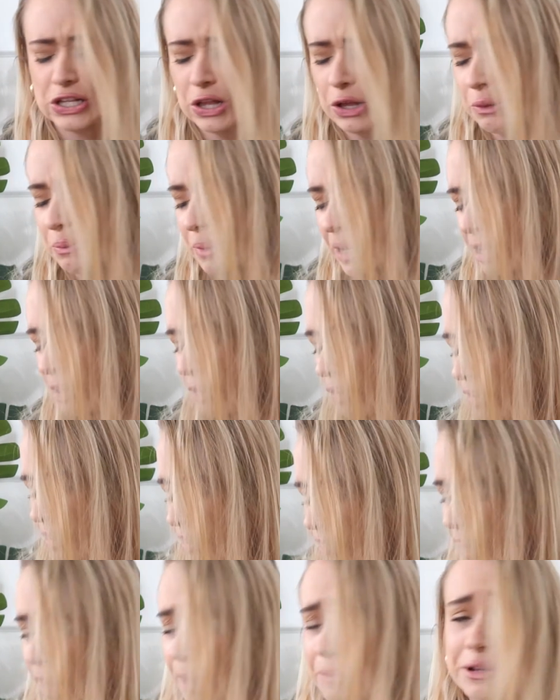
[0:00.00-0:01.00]
Oh my
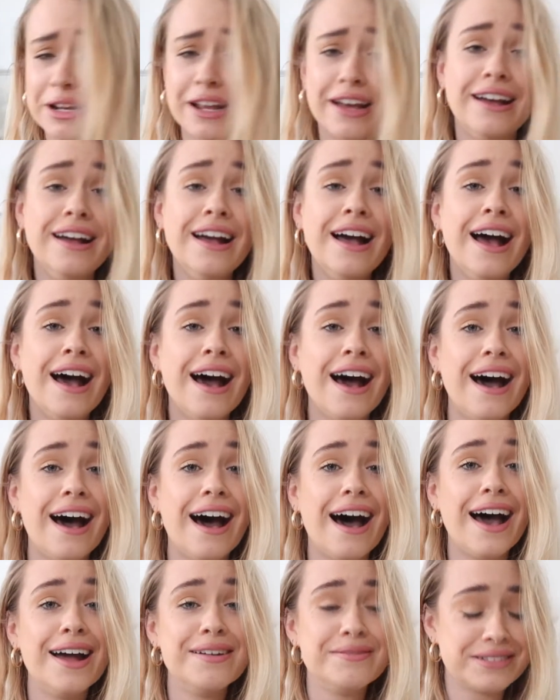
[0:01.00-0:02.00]
God. Right,
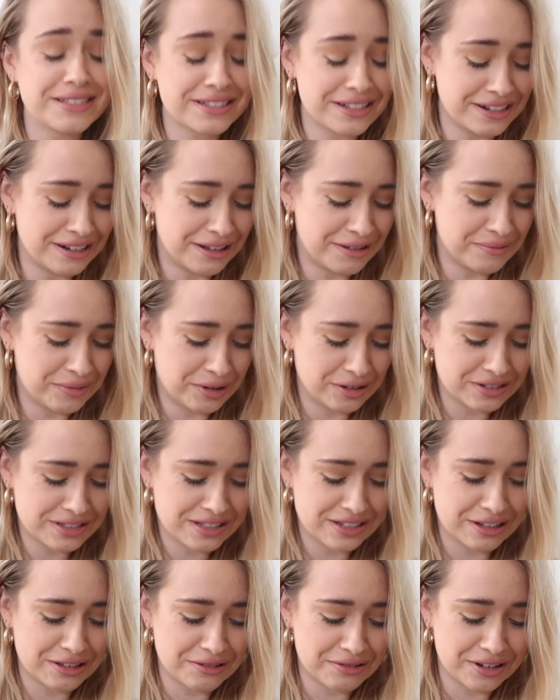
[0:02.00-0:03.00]
I'm just gonna
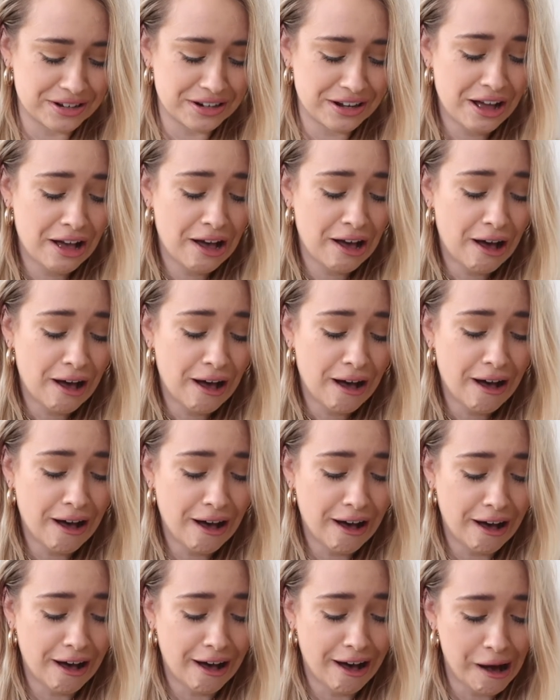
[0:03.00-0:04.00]
unbox the other one.
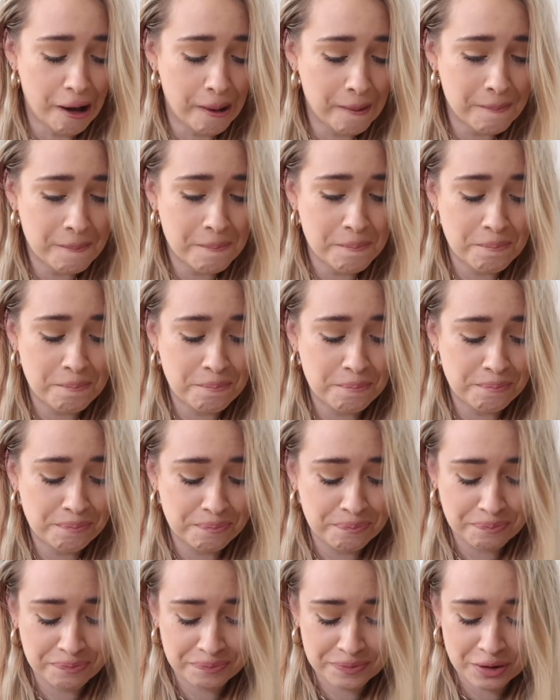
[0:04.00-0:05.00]
Oh
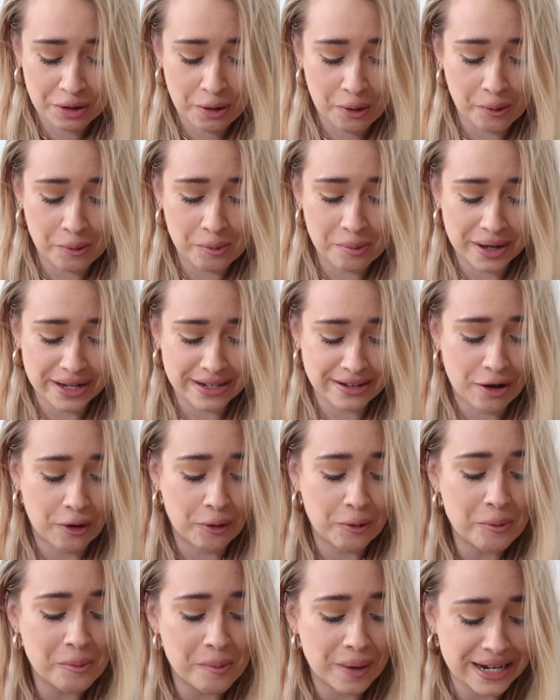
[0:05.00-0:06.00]

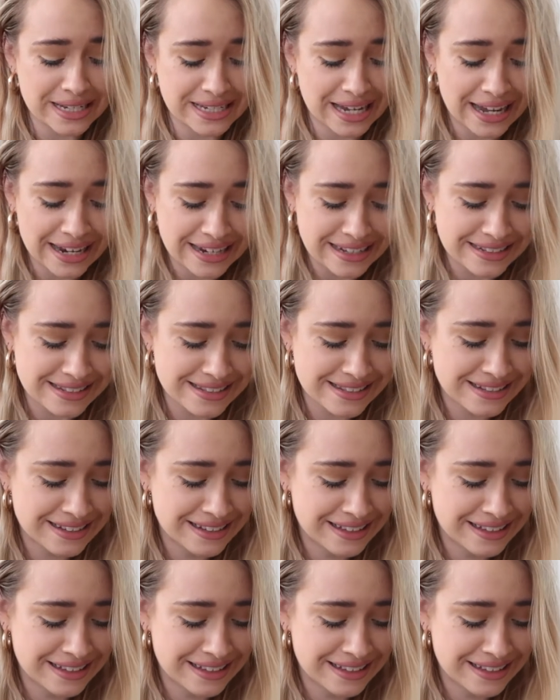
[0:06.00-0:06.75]
my days.